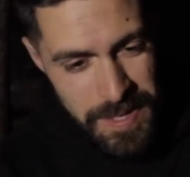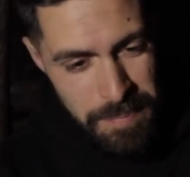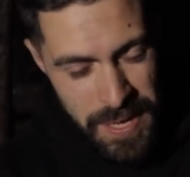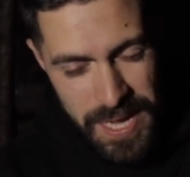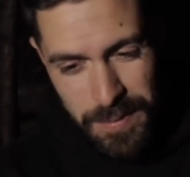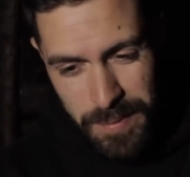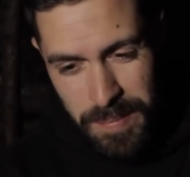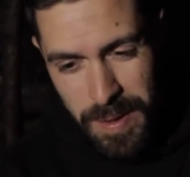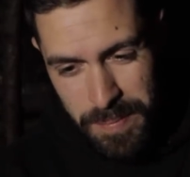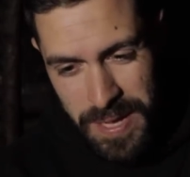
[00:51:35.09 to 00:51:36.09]
A pig
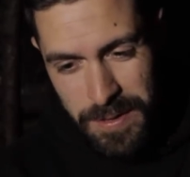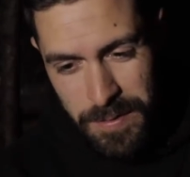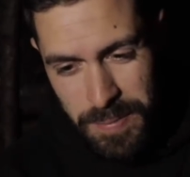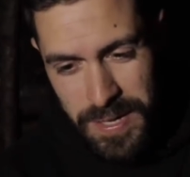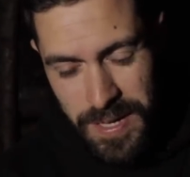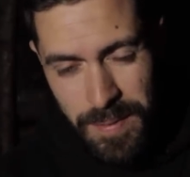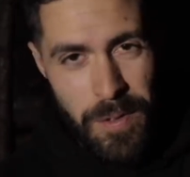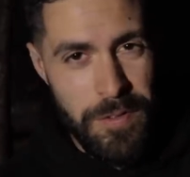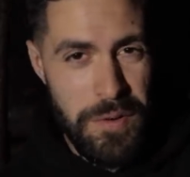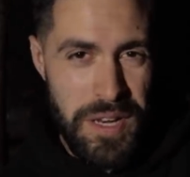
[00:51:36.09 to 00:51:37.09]
would a pig would be. I'm
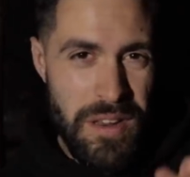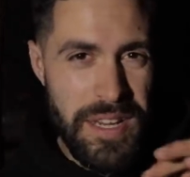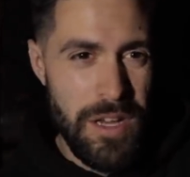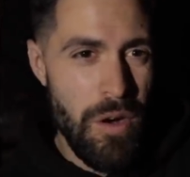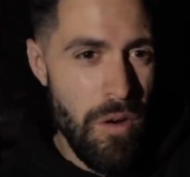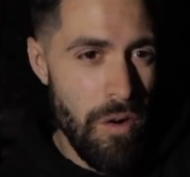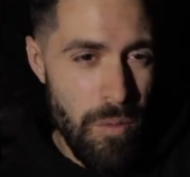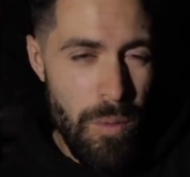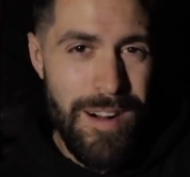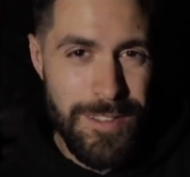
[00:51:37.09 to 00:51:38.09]
not talking like
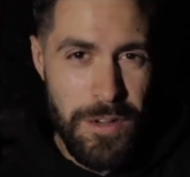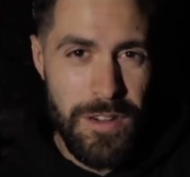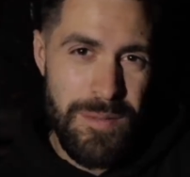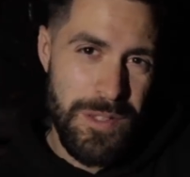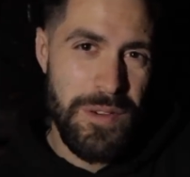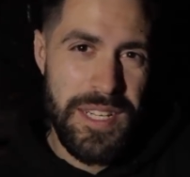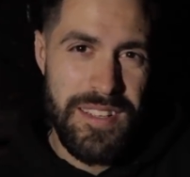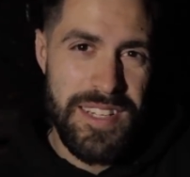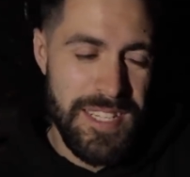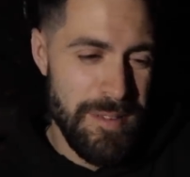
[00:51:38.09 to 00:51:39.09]
hog, wild hog. I'm talking
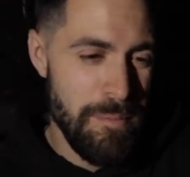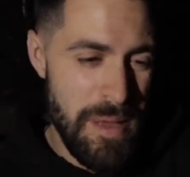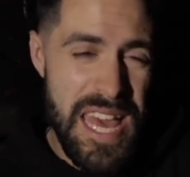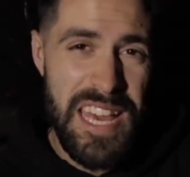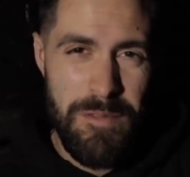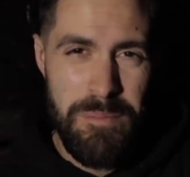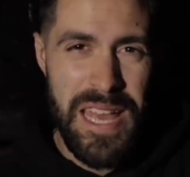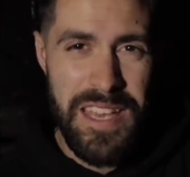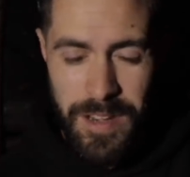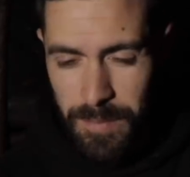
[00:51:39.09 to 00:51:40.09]
like pig,
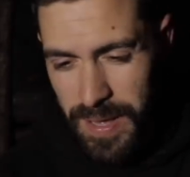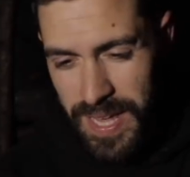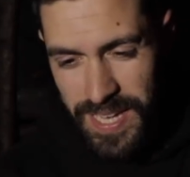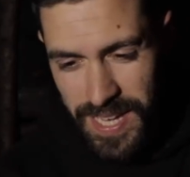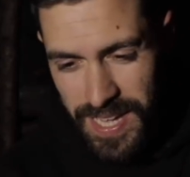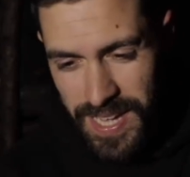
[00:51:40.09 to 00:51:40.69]
bacon pig.